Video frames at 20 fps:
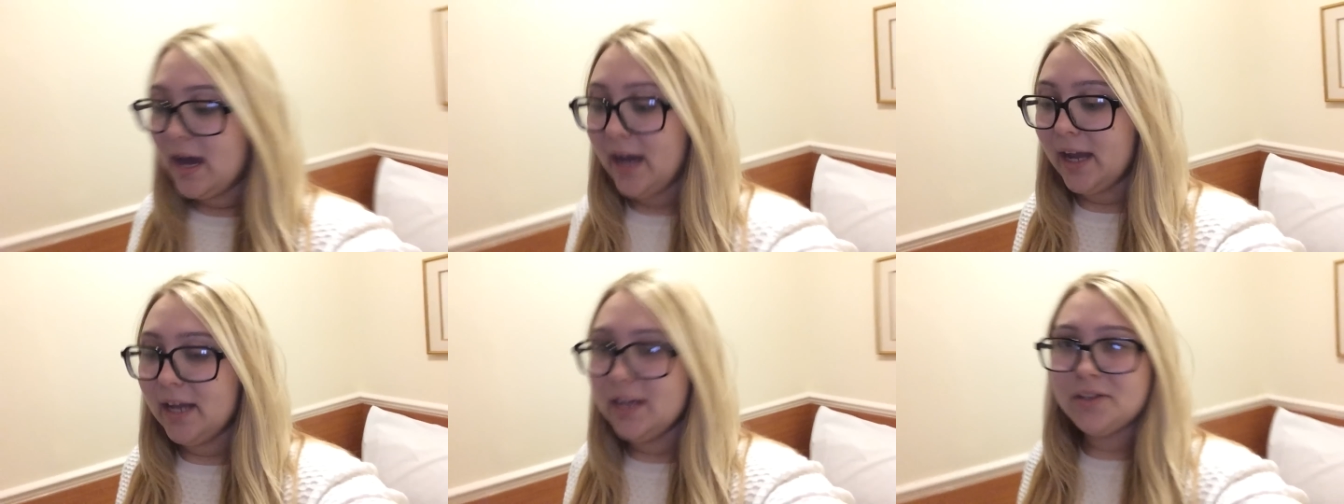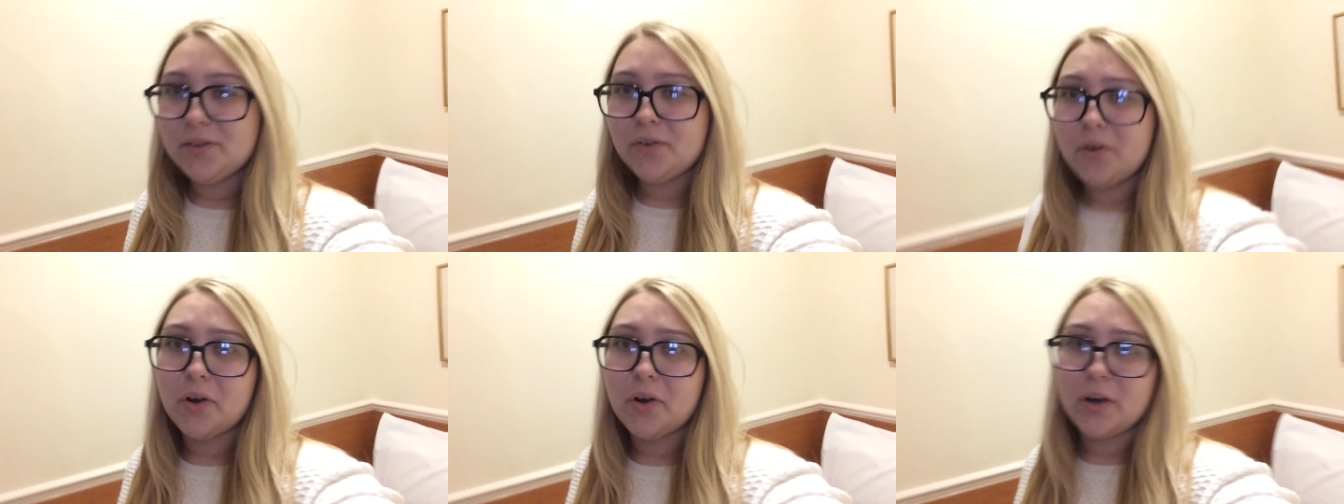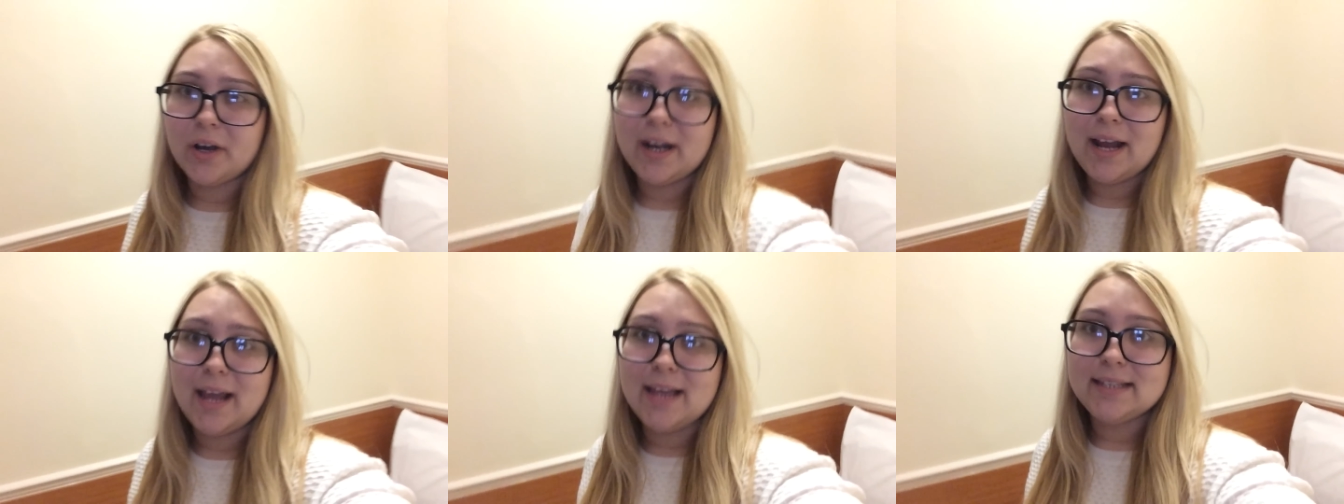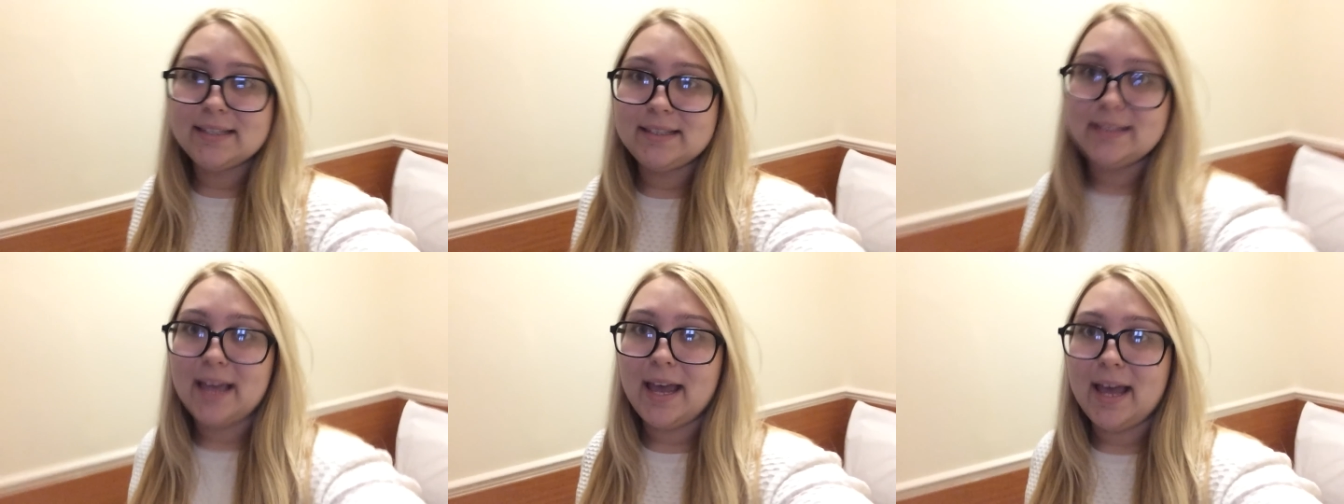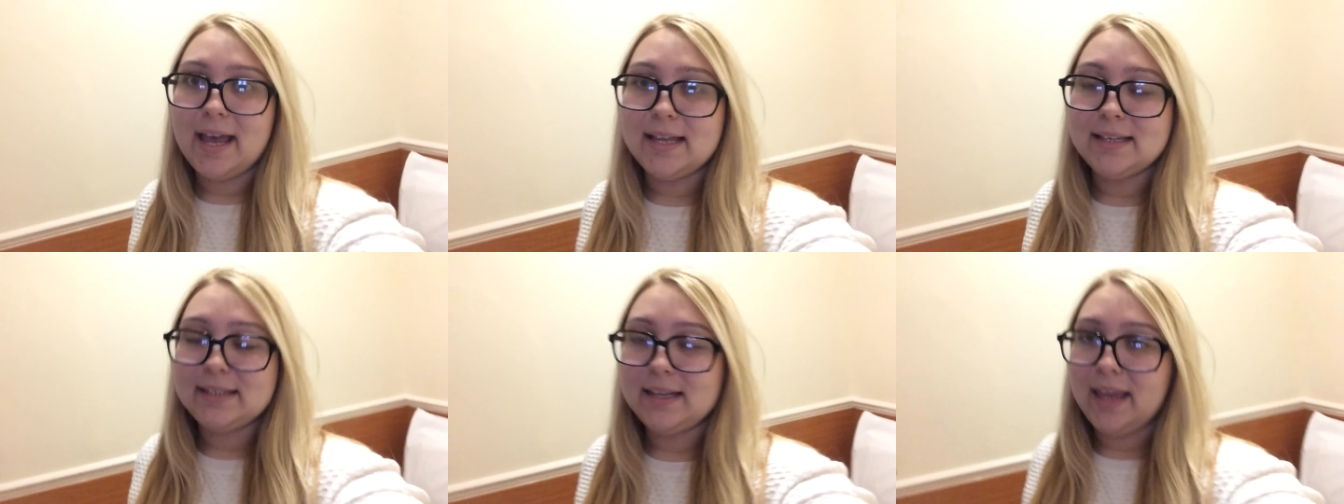I need to organize
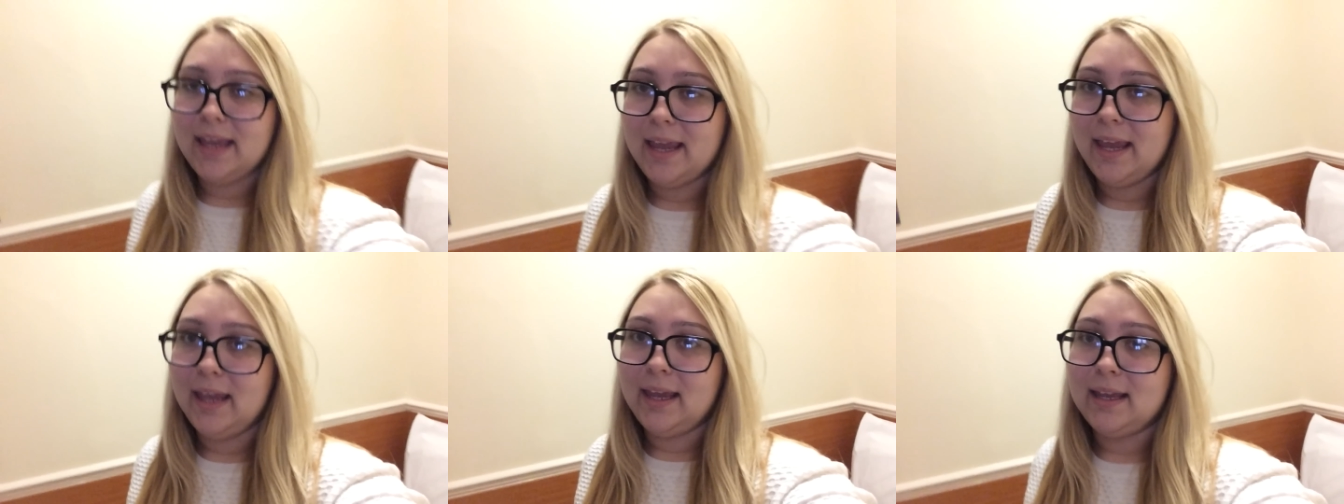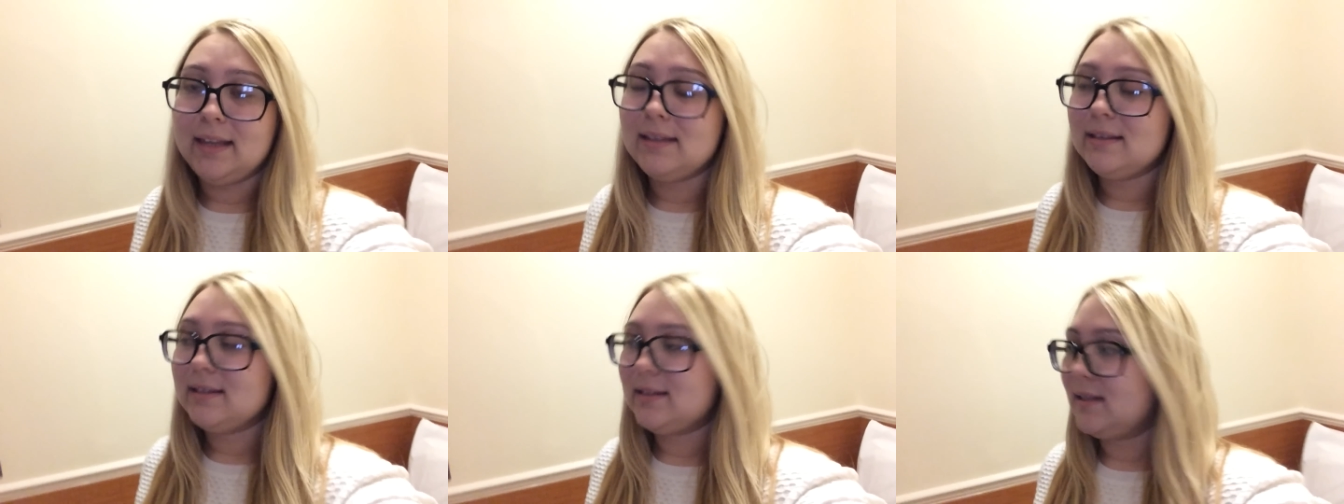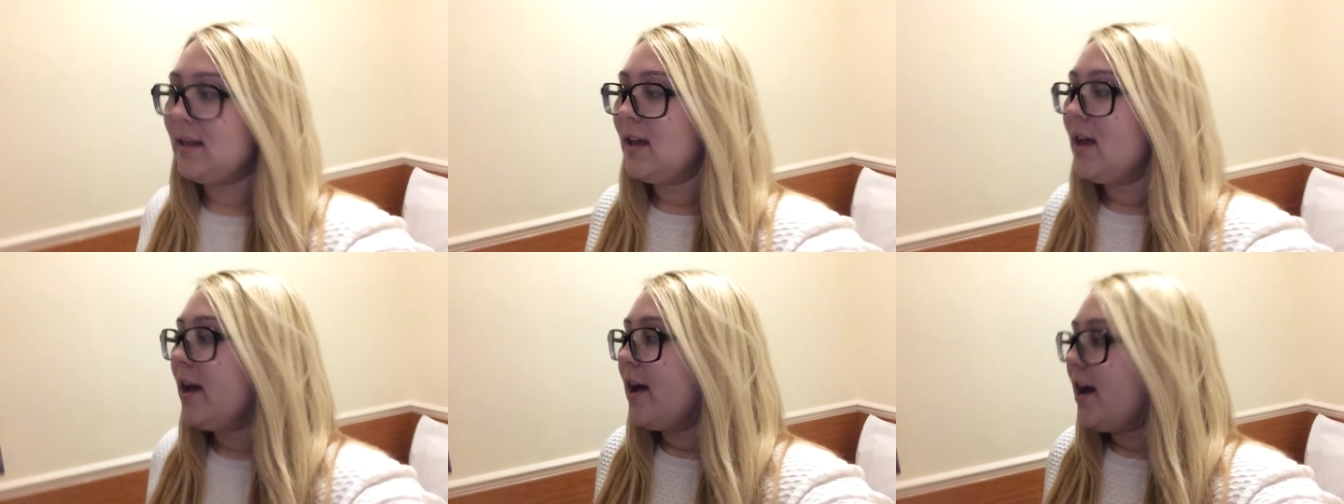that and